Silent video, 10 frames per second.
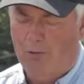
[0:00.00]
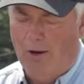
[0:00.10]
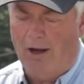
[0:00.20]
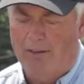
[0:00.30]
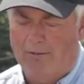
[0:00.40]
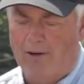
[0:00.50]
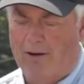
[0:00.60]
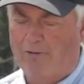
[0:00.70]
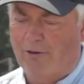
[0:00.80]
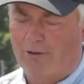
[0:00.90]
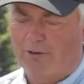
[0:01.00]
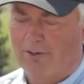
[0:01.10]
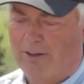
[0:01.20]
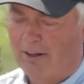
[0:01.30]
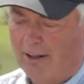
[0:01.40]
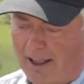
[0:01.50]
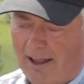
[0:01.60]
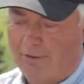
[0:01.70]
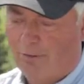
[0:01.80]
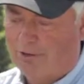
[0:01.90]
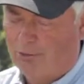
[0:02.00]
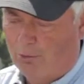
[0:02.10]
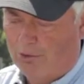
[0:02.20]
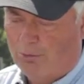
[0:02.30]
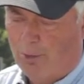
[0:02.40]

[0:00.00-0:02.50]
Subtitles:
Well, the very first dealing I had was